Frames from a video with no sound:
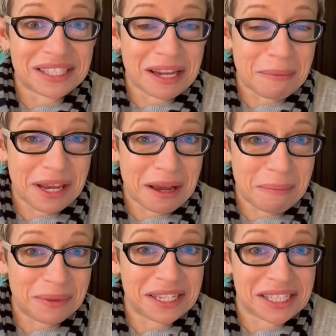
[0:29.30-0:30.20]
they
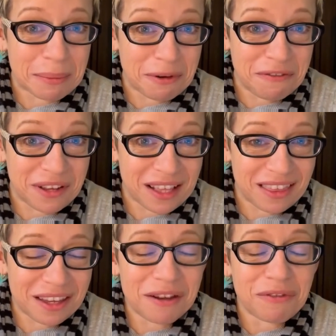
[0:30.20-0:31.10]
fulfill their
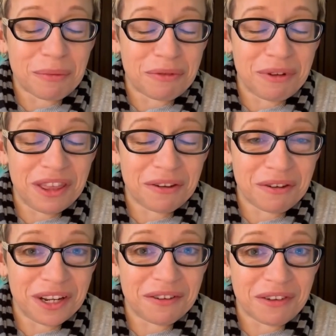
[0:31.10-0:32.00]
craving through the family's
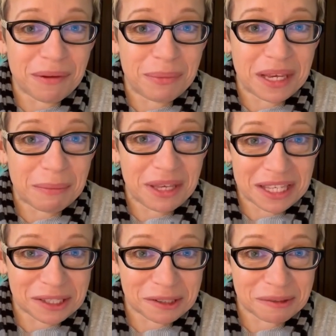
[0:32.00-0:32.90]
Instagram
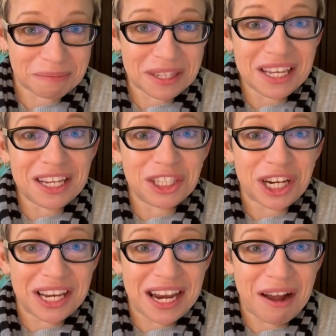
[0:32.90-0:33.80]
posts.
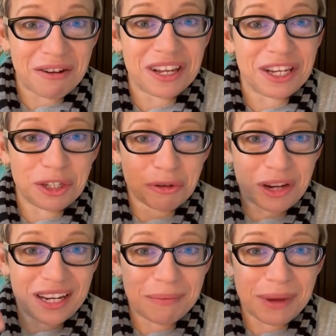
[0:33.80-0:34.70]
Both the
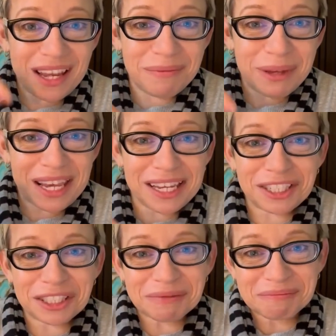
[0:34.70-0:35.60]
parents,
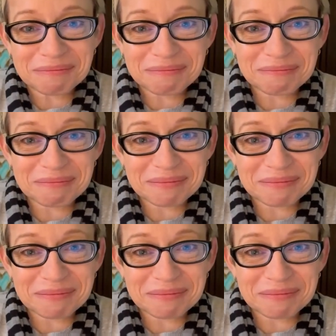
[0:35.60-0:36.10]
Bill and Jen,